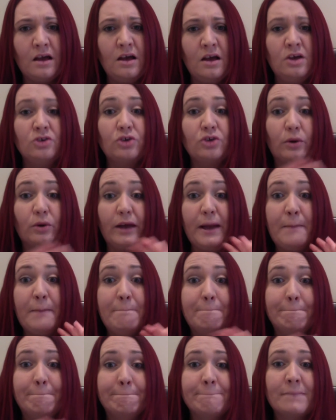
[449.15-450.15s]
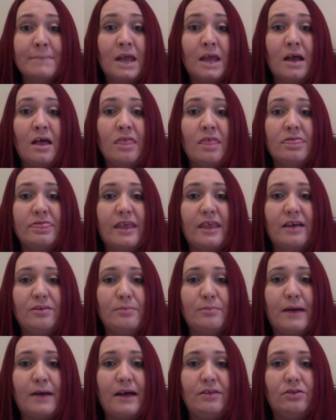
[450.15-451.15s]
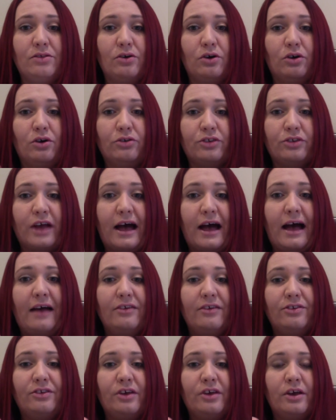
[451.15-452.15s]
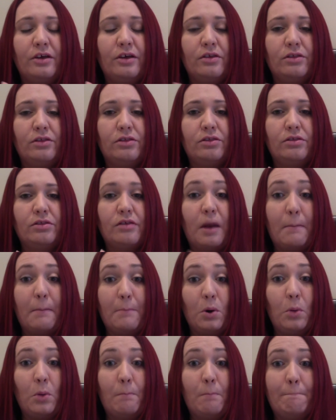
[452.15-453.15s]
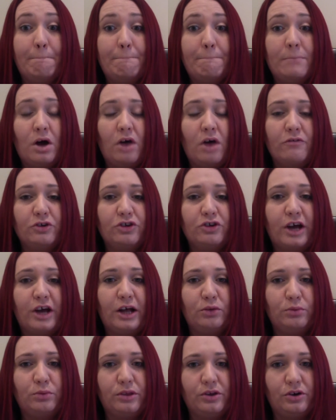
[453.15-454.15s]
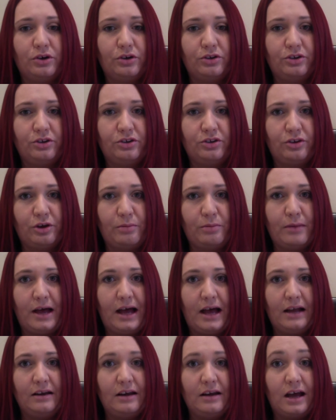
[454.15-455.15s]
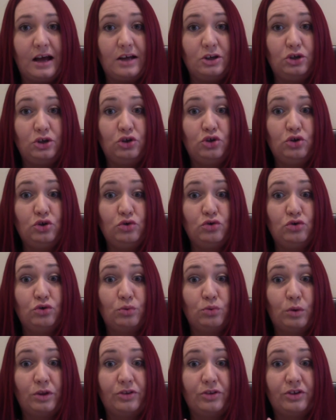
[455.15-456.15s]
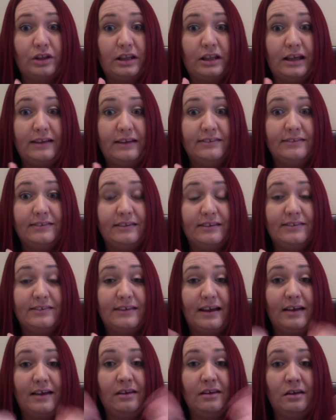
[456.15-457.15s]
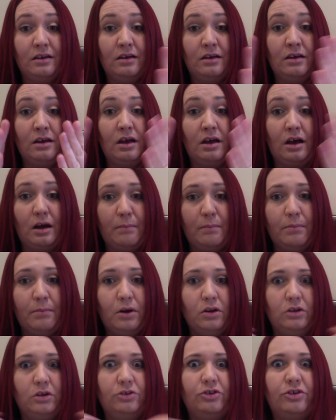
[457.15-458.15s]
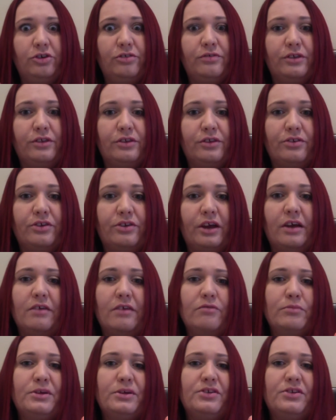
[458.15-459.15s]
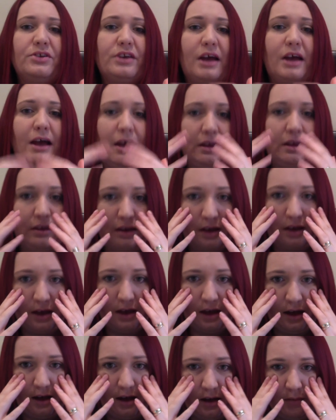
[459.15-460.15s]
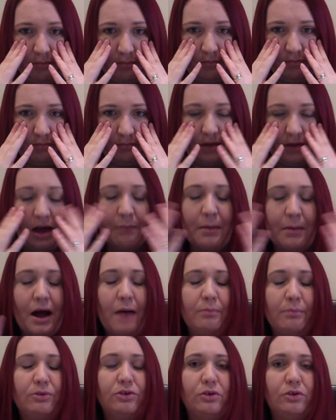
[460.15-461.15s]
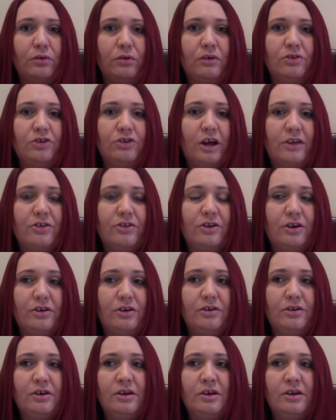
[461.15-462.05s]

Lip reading: So yeah, that's my thoughts as a mum of a child with autism, and I do just want to lastly say apologies for the state of me today. I'm absolutely shattered.